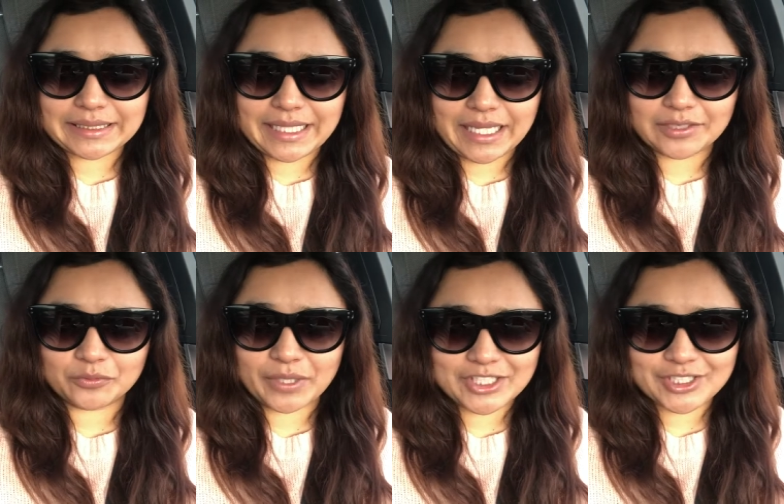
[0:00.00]
yeah,
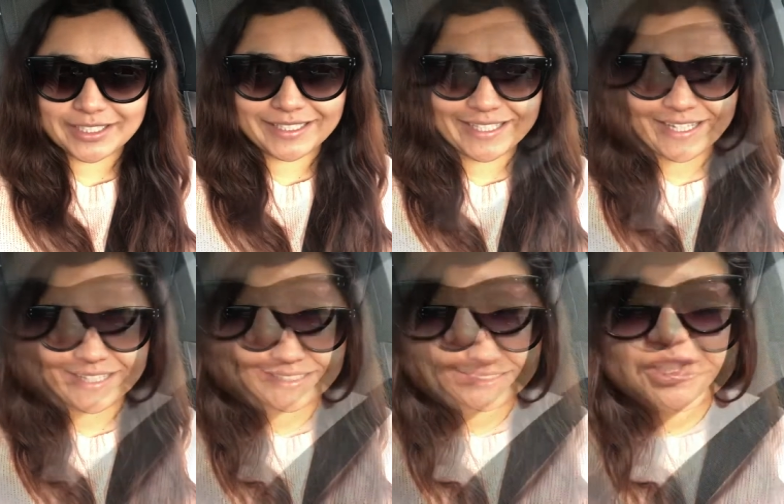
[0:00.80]
rushing again. I
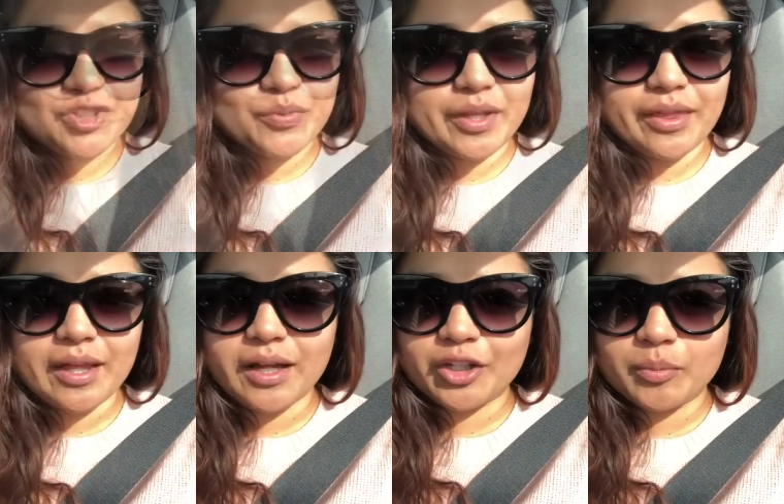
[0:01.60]
just finished with
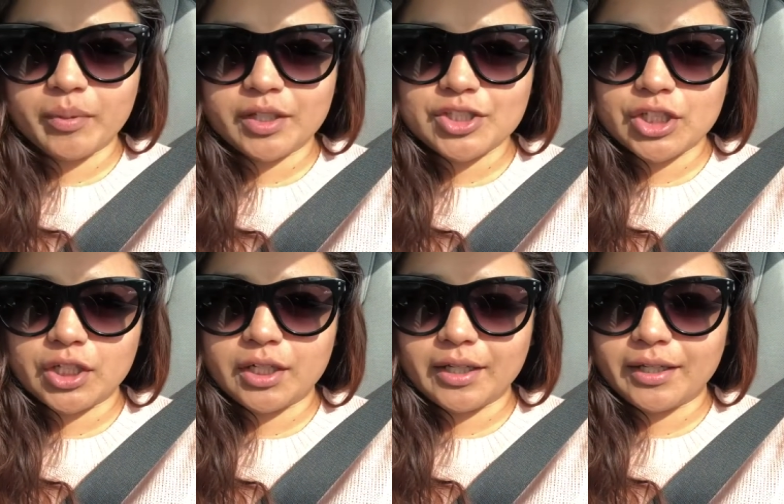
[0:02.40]

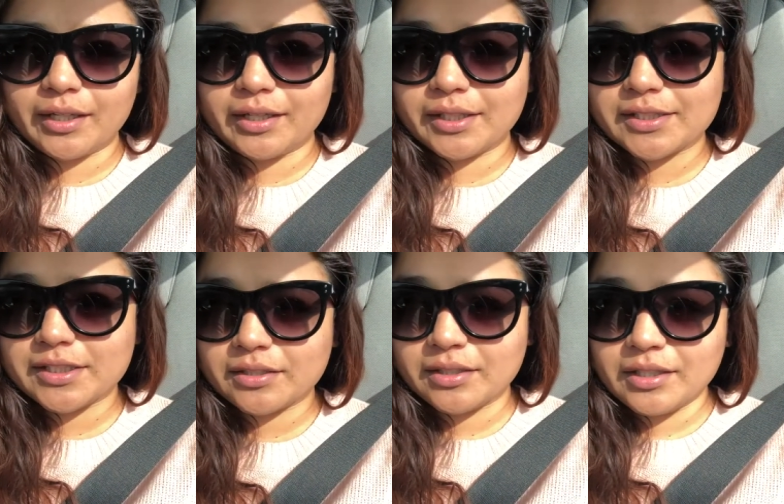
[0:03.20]
acupuncture and
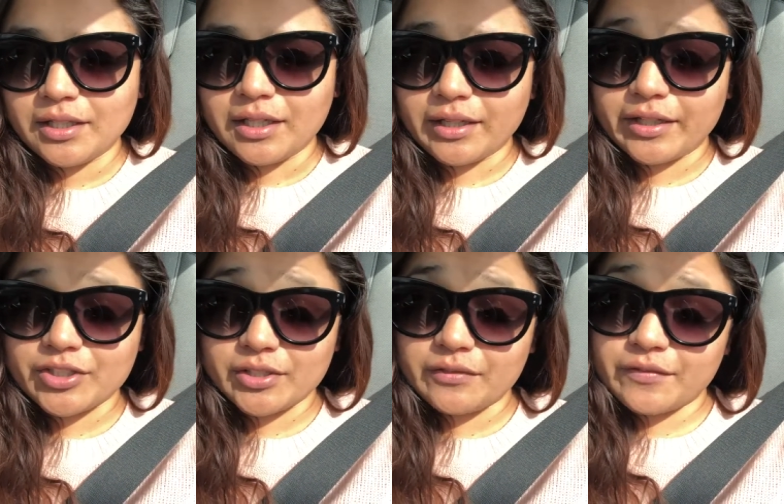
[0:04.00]
I
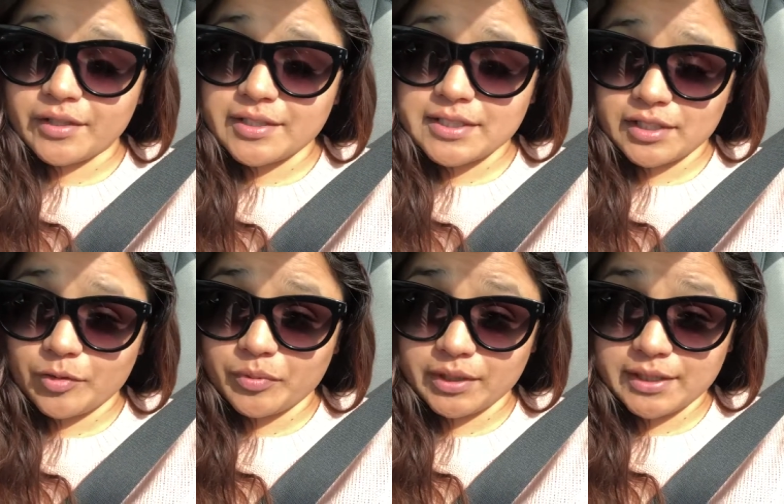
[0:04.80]
actually fell
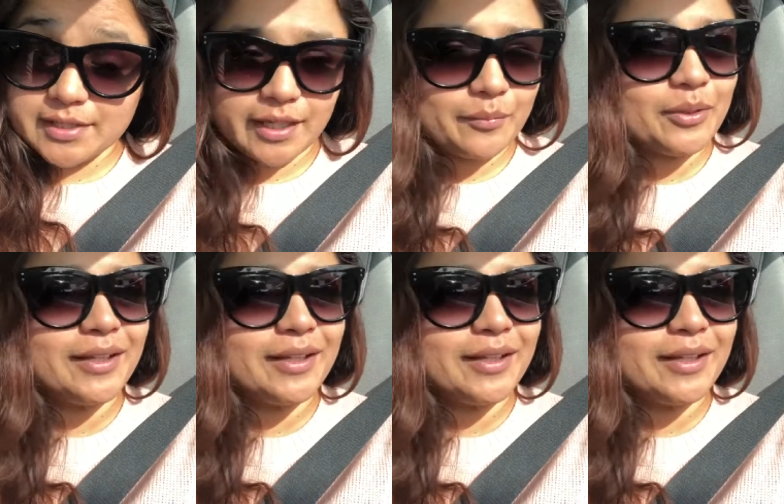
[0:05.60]
asleep on the table.